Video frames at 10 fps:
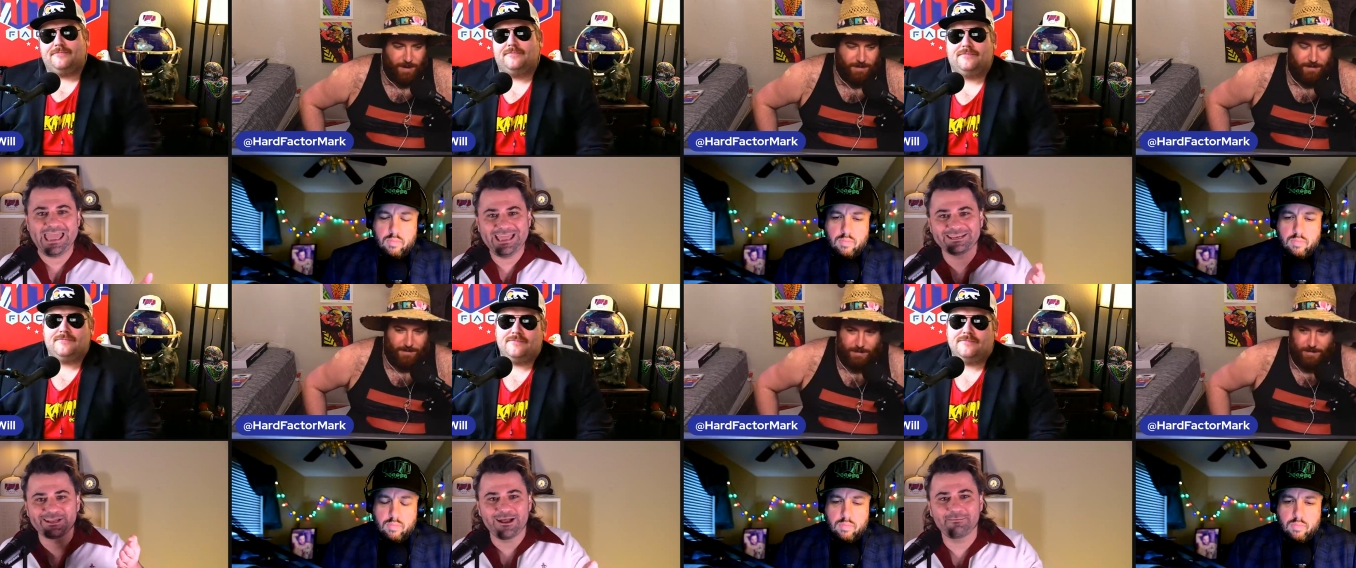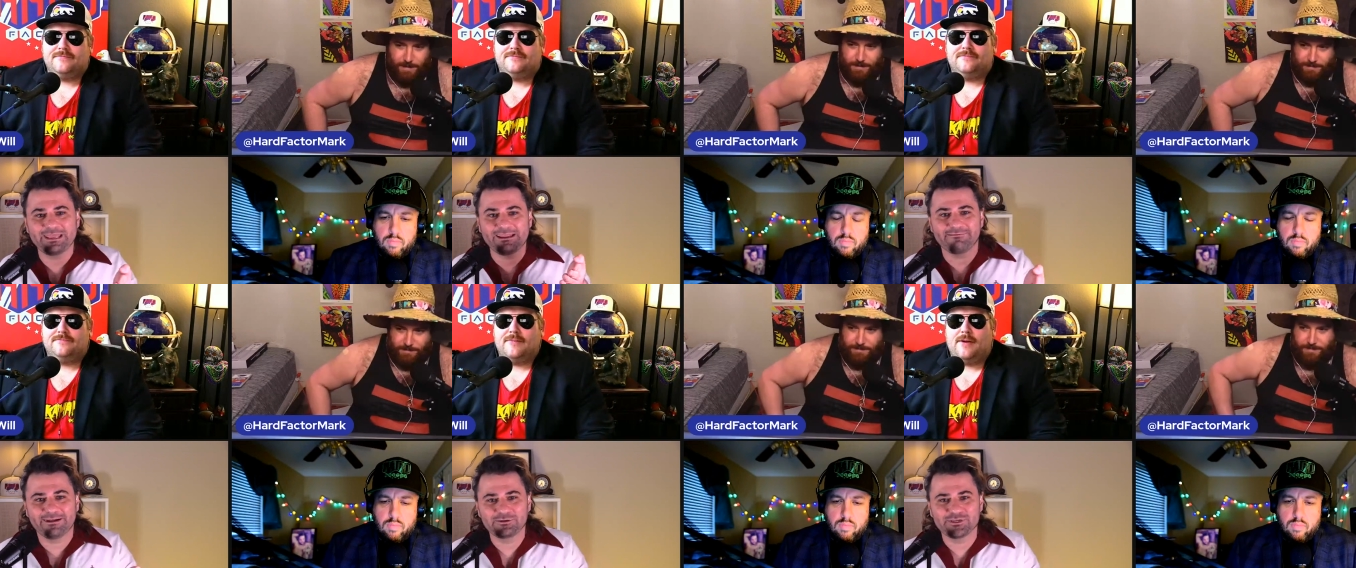Speaker 1: and coming at
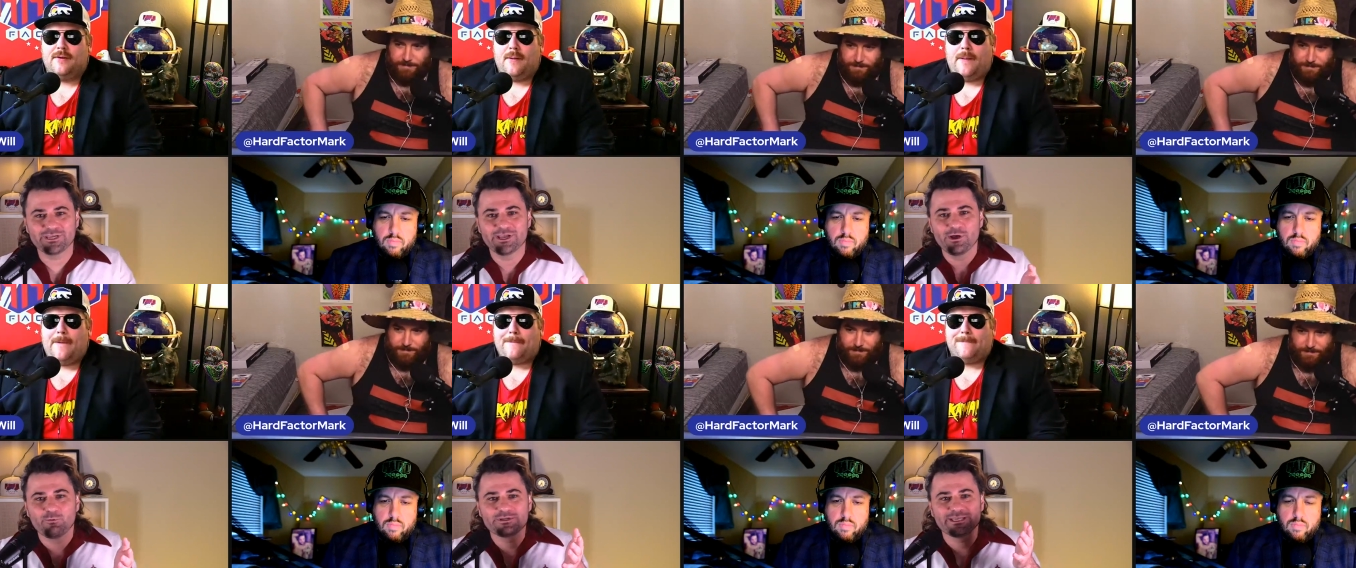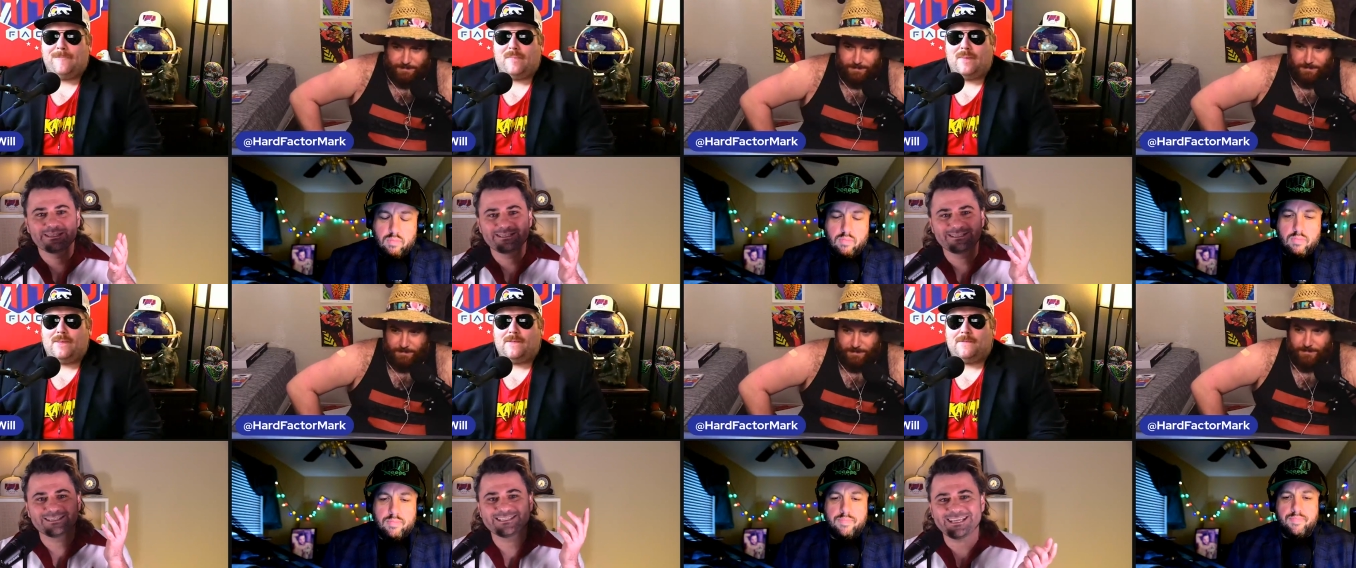Fauci, which like this
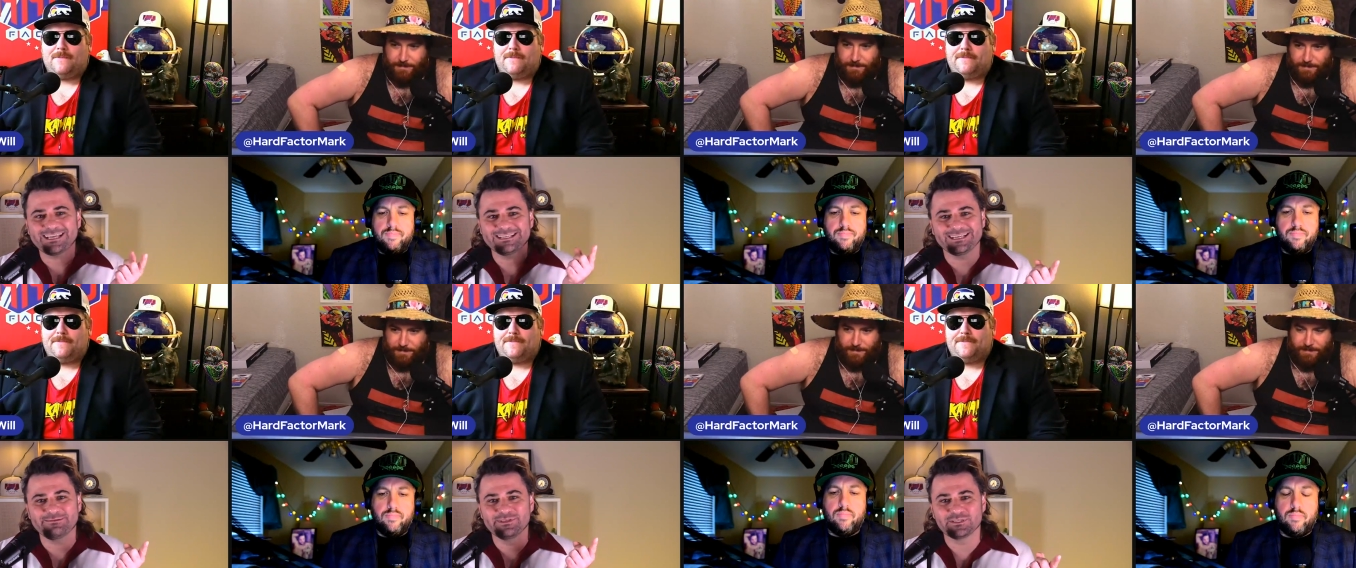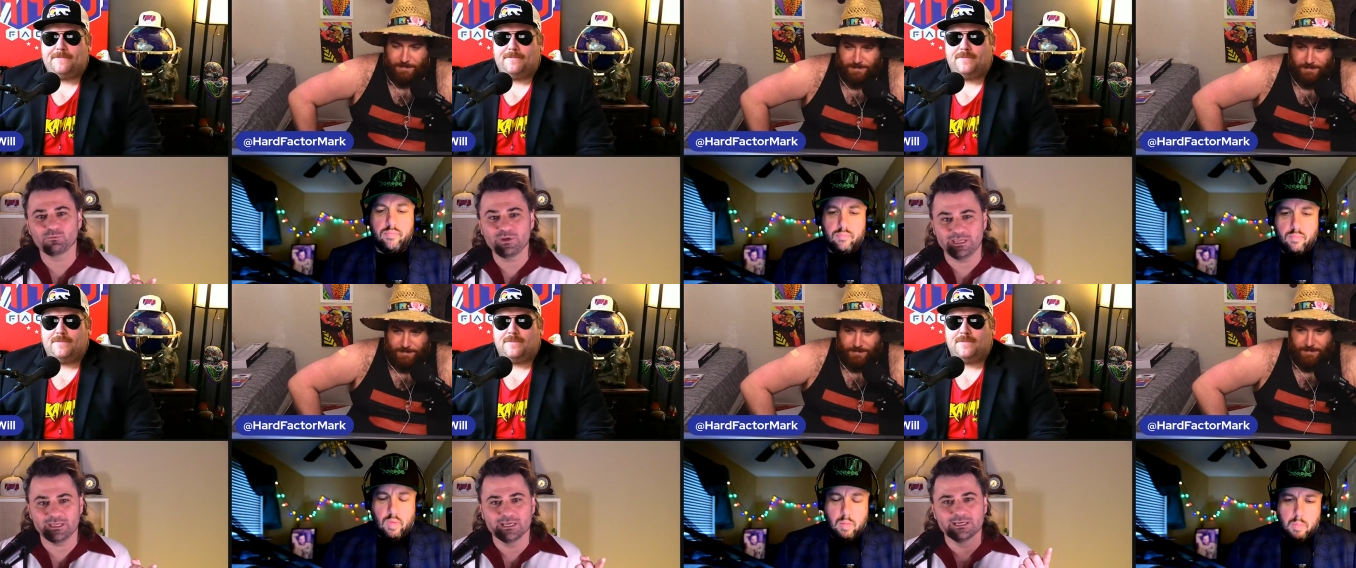is the second time this
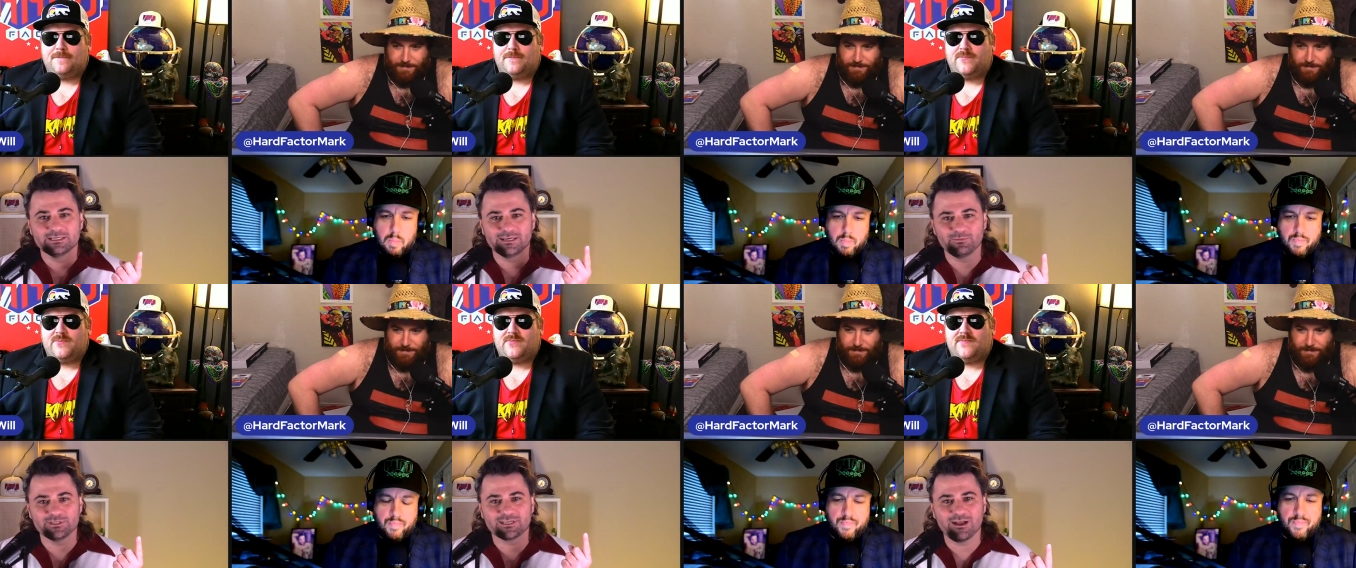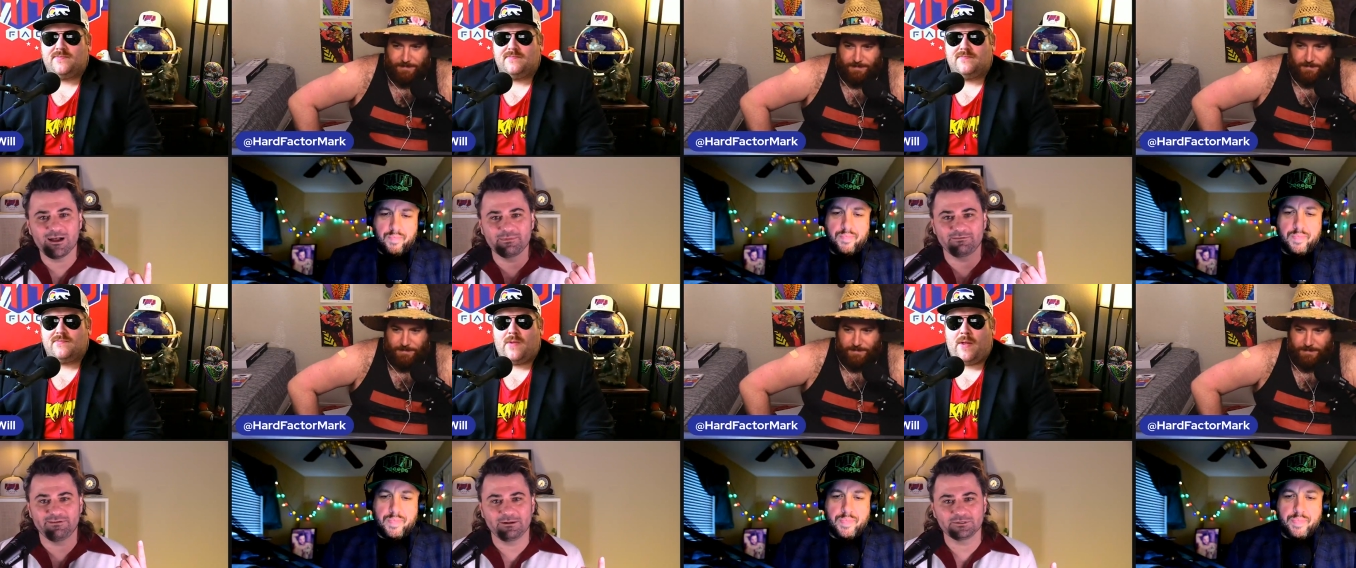week someone's come at
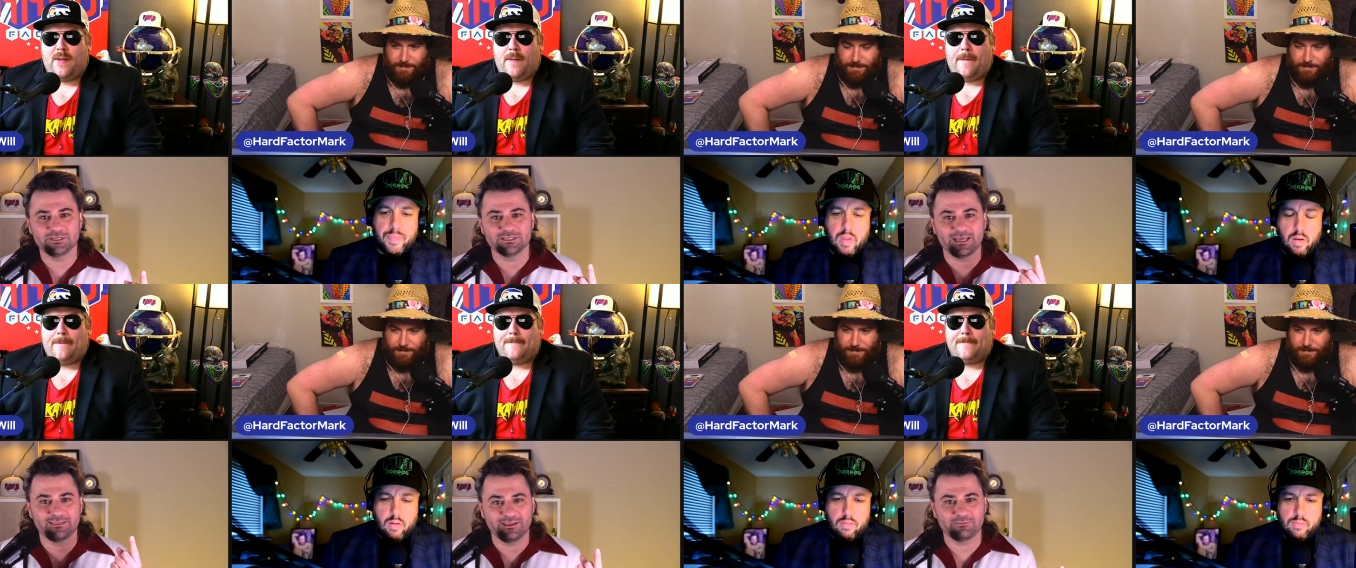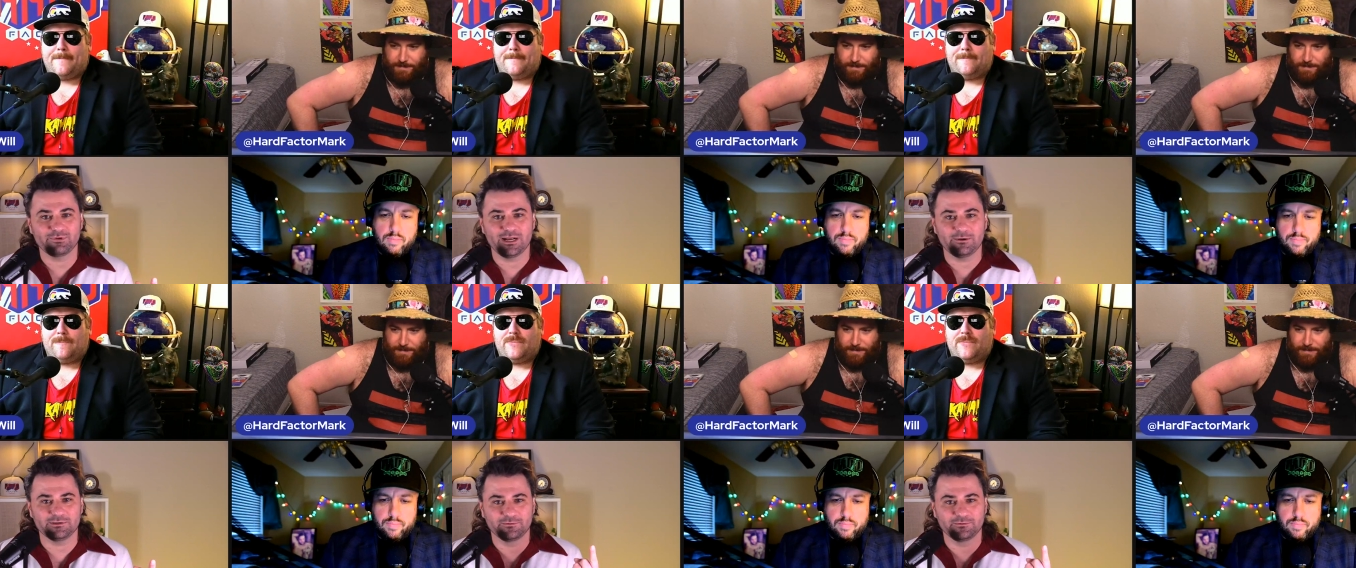Fauci's athletic prowess.